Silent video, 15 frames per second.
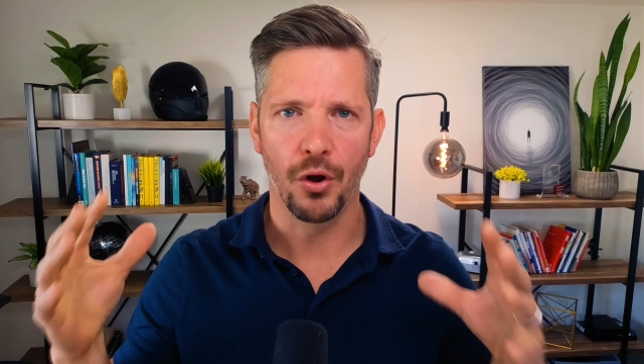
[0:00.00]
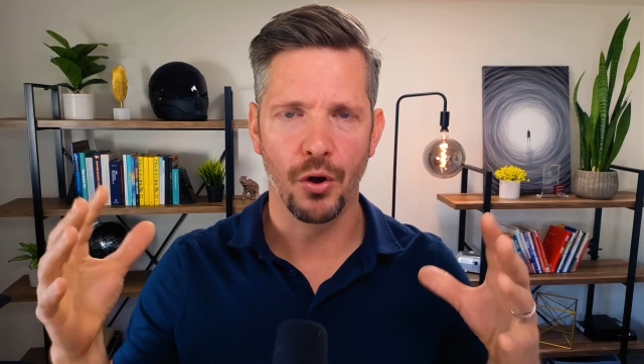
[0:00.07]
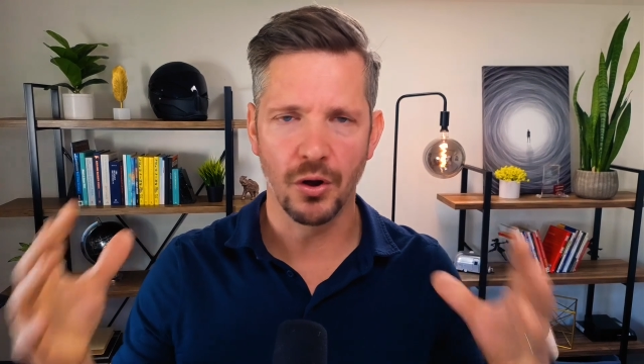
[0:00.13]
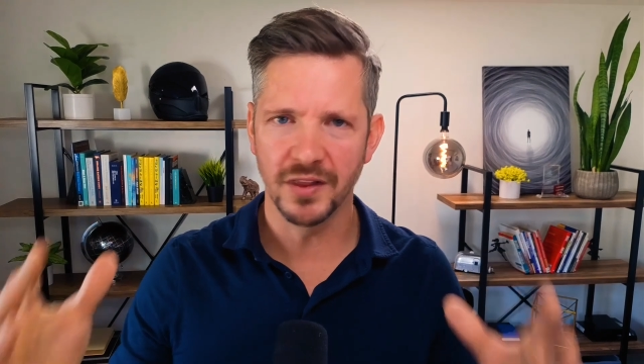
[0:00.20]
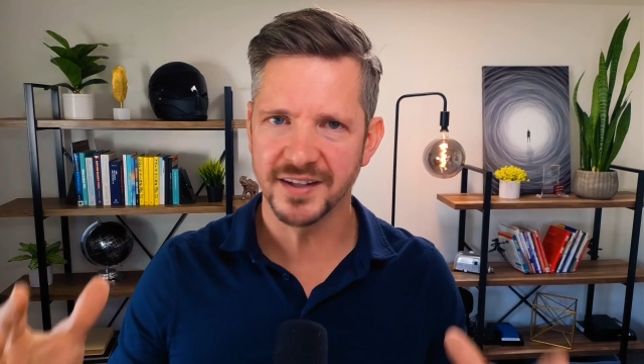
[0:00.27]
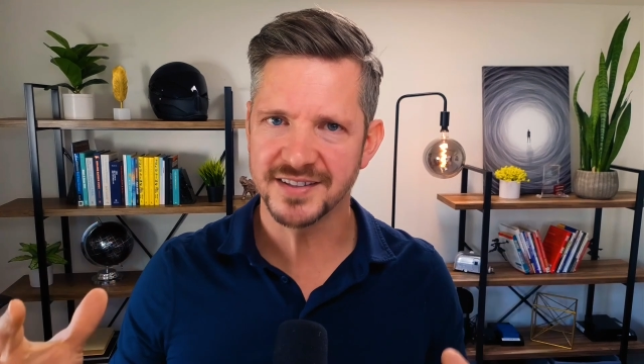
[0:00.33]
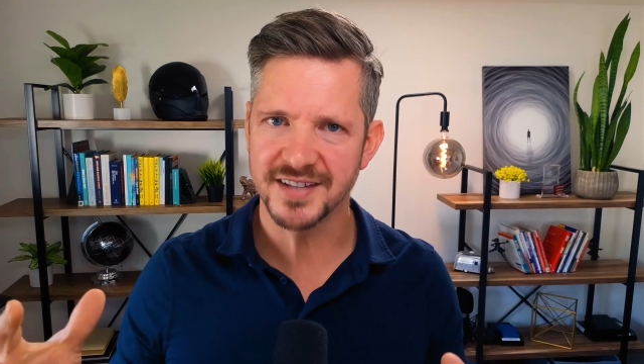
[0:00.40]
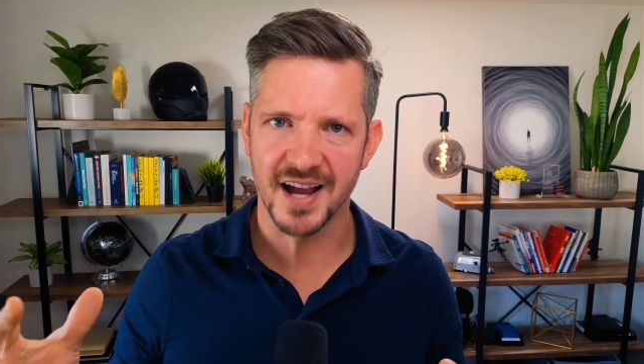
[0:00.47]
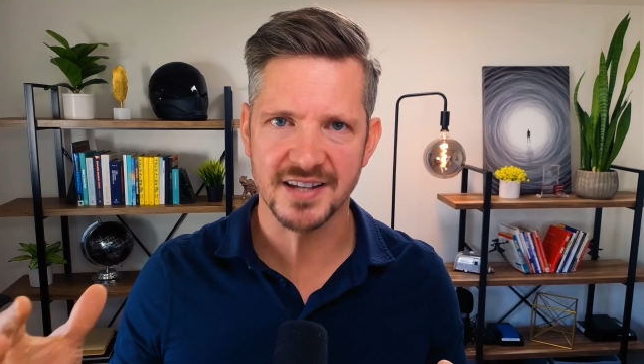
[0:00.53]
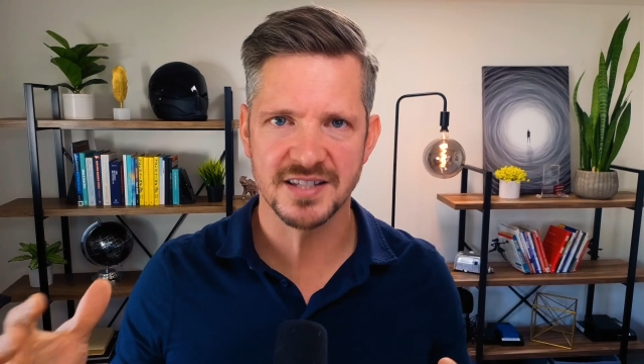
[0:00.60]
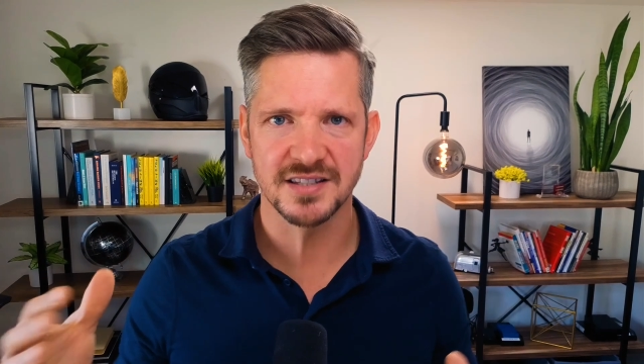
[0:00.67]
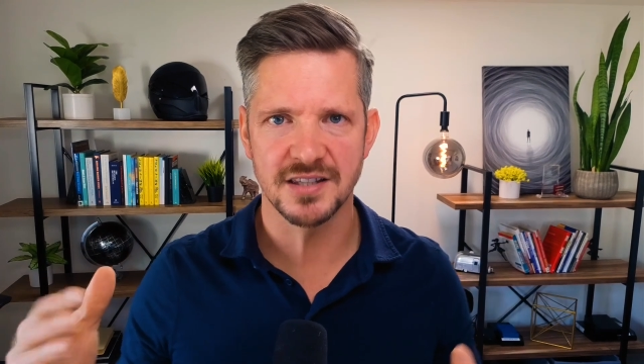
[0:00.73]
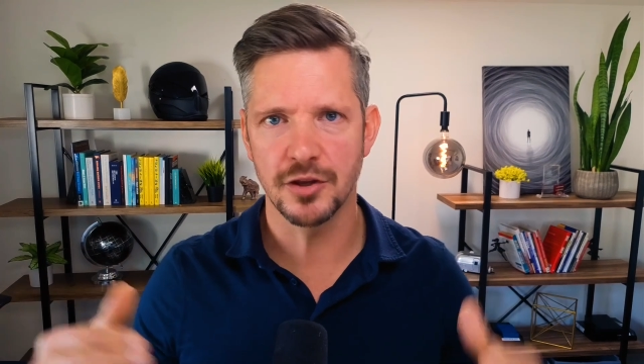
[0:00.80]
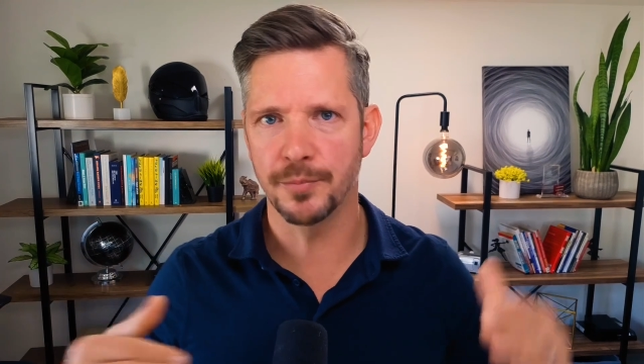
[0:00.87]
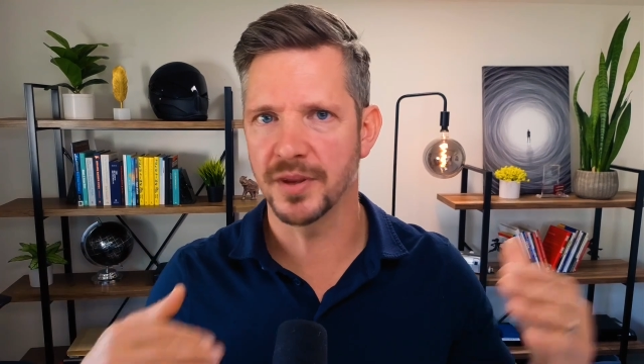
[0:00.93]
all the
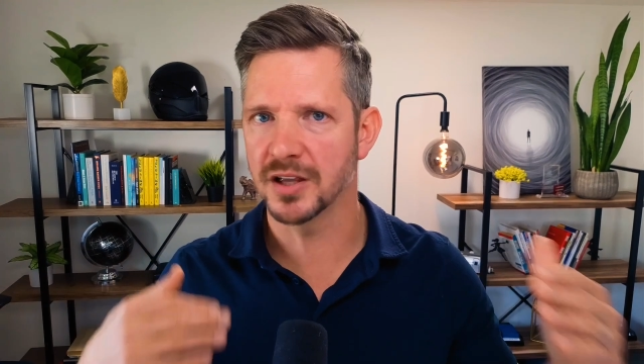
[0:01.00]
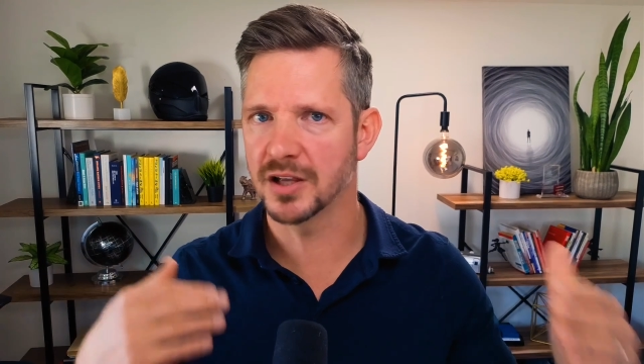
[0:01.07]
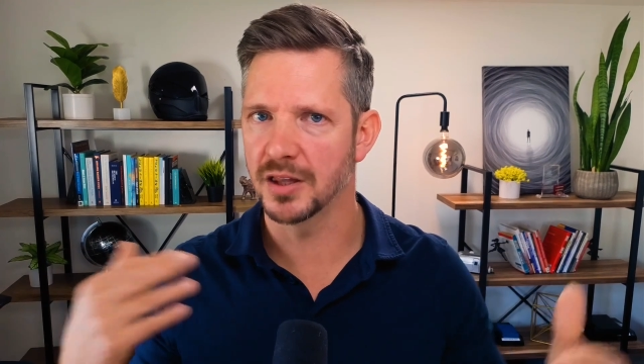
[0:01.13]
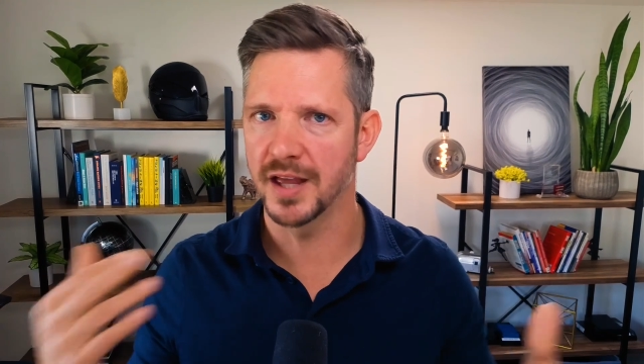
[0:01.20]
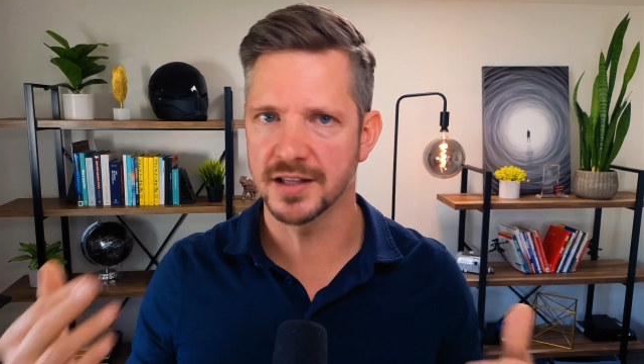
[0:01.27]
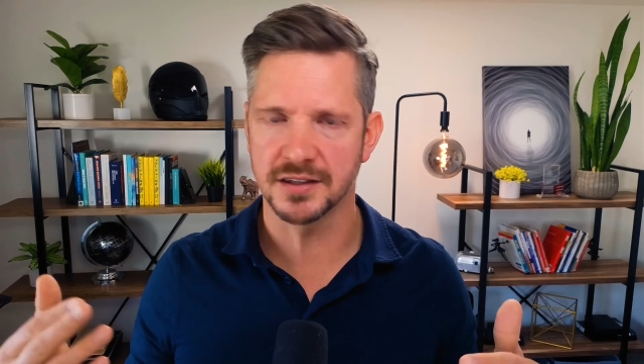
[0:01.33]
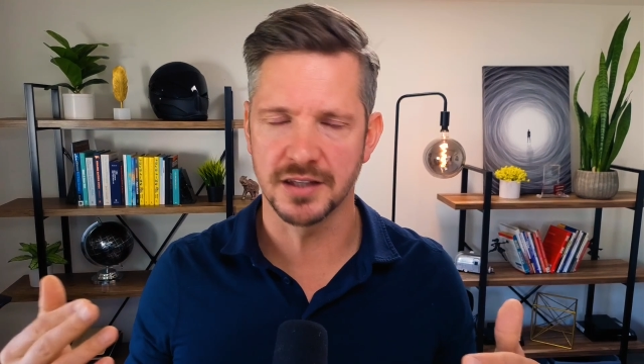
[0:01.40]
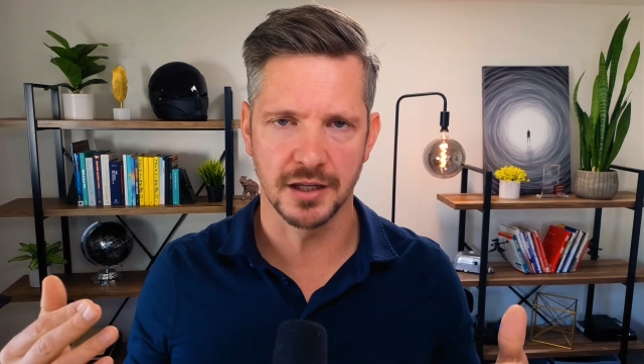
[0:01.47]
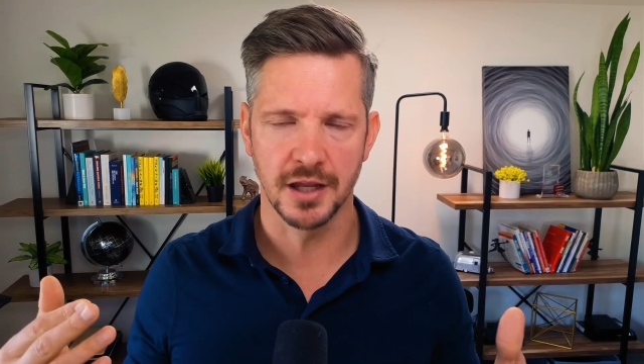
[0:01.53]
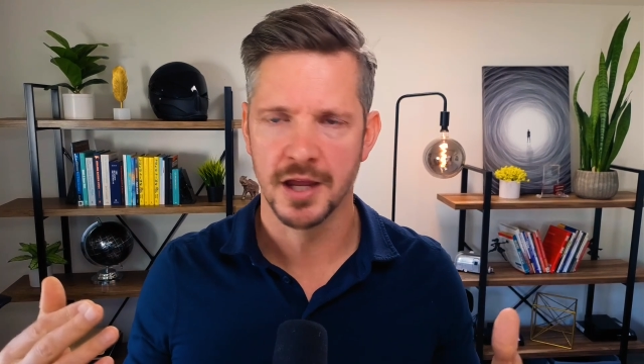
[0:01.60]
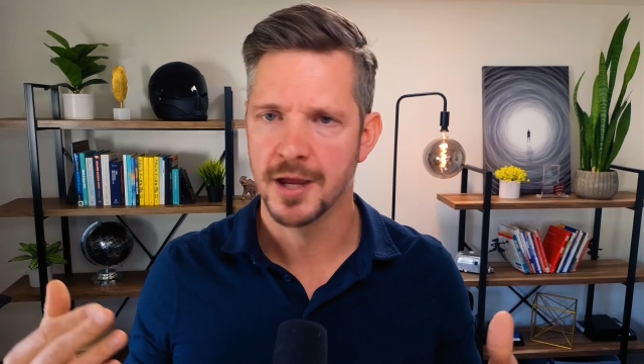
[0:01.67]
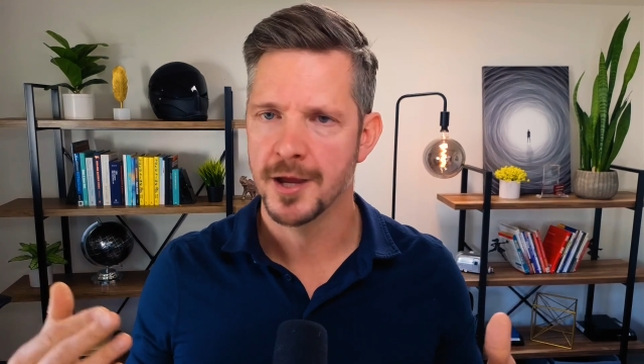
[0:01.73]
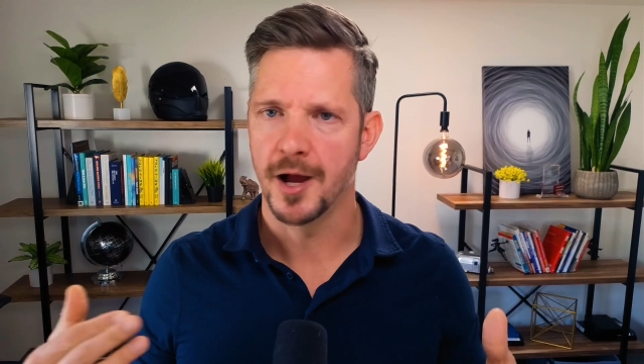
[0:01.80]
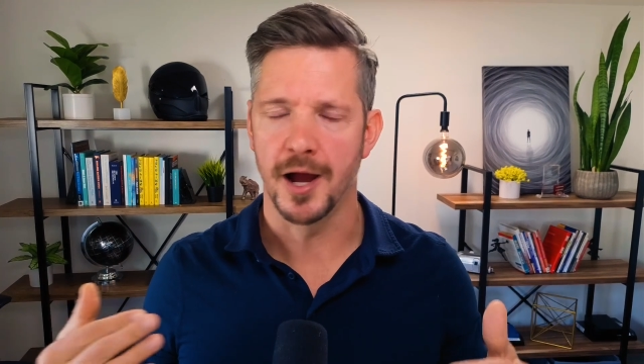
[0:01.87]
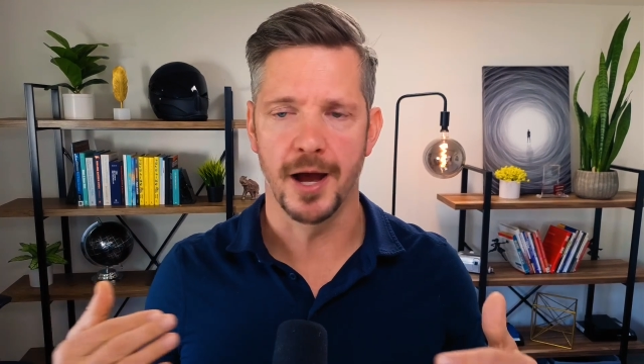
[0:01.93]
taxes that you've been
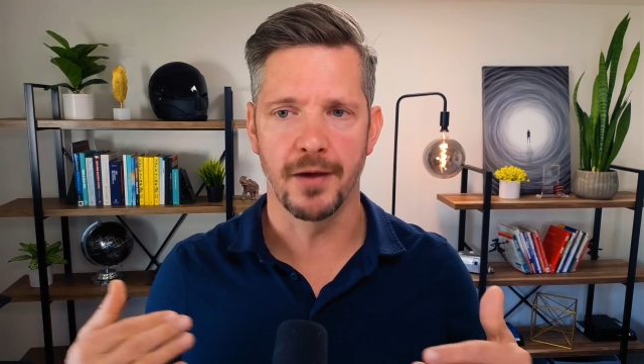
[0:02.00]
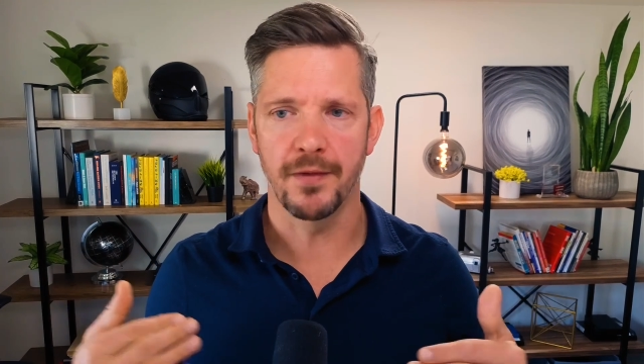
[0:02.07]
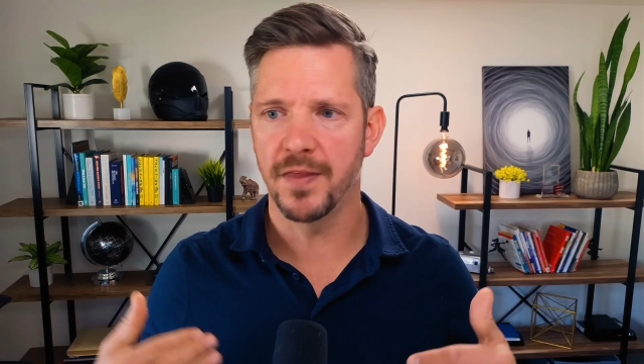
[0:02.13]
collecting,